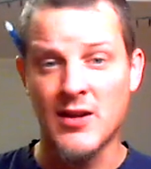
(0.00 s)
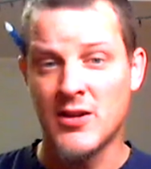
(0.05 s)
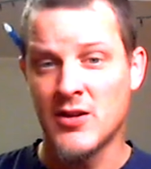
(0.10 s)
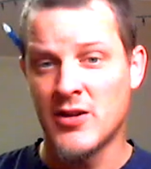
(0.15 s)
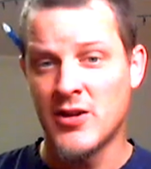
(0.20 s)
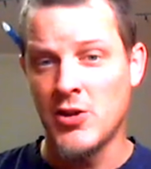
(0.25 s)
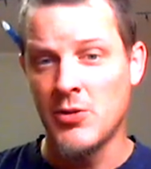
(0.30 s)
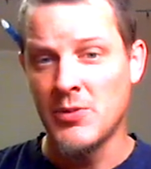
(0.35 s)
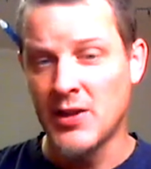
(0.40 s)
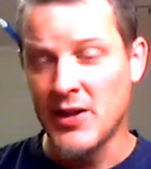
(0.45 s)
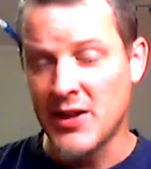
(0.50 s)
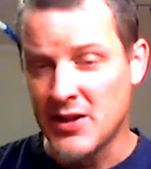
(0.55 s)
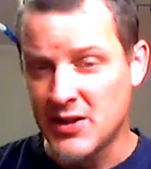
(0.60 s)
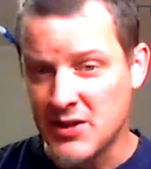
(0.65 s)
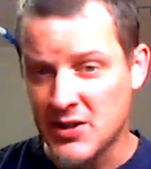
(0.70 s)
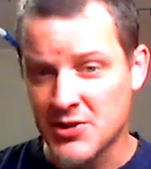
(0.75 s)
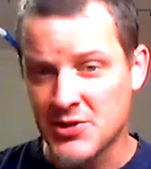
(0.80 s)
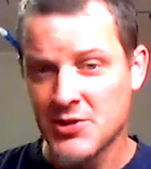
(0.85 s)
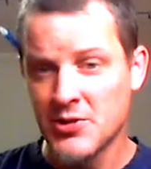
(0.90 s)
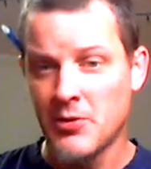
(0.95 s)
and accumulate
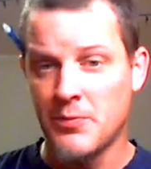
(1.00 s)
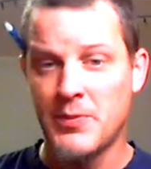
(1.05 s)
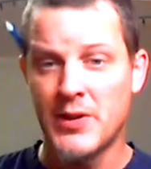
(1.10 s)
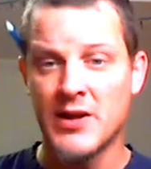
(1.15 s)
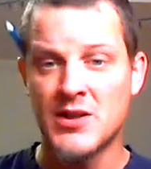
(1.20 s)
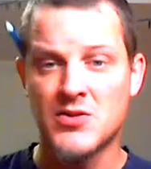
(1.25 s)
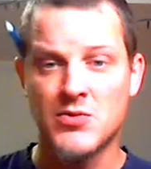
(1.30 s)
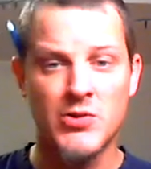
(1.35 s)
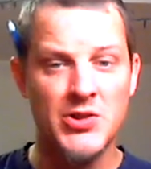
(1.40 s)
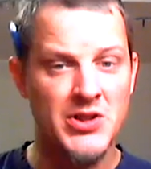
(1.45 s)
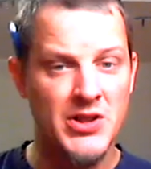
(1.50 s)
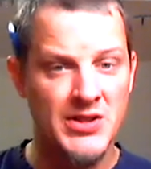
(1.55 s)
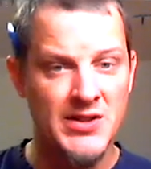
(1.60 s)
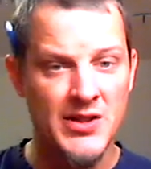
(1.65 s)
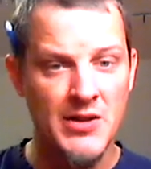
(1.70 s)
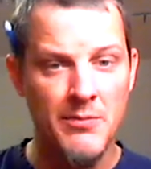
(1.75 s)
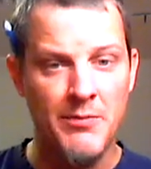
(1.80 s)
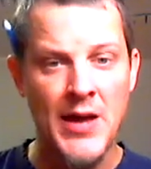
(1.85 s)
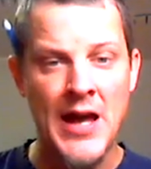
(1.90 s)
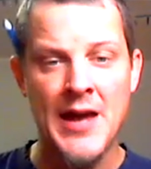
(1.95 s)
additional picks, which
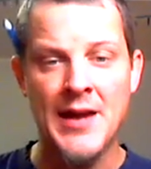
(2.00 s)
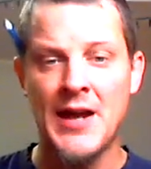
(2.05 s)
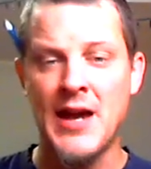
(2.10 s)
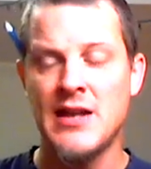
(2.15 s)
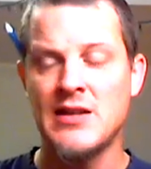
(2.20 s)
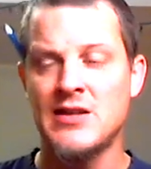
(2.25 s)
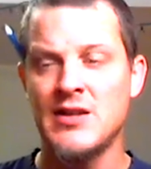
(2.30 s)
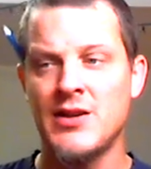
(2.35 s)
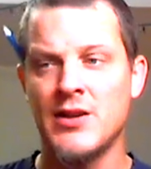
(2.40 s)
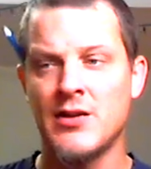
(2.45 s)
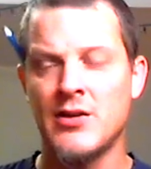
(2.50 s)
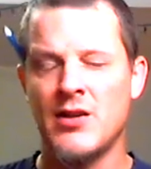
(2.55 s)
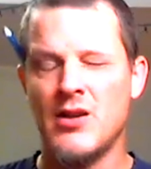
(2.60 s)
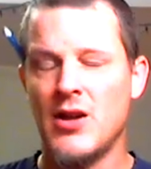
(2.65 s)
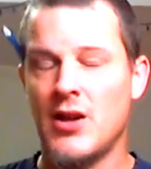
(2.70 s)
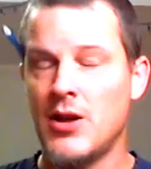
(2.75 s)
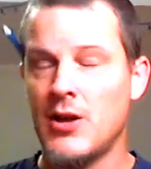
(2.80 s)
isn't a bad idea.